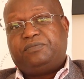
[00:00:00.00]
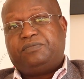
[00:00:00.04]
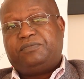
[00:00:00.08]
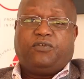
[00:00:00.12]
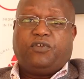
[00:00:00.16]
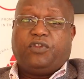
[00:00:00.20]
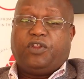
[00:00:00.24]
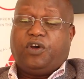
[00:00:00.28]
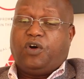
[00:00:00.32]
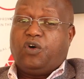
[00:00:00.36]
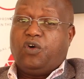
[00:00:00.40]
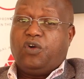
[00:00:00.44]

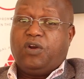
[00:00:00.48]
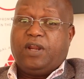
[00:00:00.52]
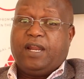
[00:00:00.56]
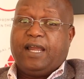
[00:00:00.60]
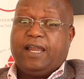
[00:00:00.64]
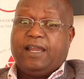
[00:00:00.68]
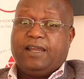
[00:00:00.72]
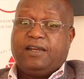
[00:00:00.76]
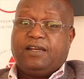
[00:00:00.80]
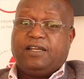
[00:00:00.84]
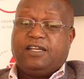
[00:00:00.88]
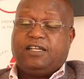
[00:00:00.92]
For the
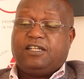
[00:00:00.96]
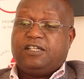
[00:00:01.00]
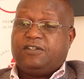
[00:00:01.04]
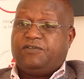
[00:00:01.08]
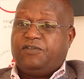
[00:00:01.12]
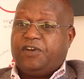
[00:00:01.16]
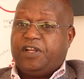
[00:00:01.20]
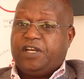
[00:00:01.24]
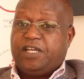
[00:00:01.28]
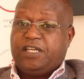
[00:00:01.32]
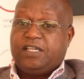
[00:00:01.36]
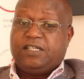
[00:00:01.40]
online, it is
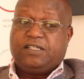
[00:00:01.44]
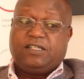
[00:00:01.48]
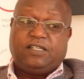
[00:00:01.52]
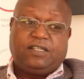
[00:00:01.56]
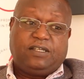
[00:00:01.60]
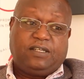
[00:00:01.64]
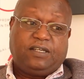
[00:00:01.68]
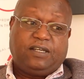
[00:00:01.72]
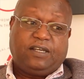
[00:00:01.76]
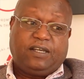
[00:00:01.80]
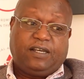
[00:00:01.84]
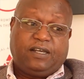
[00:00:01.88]
very easy.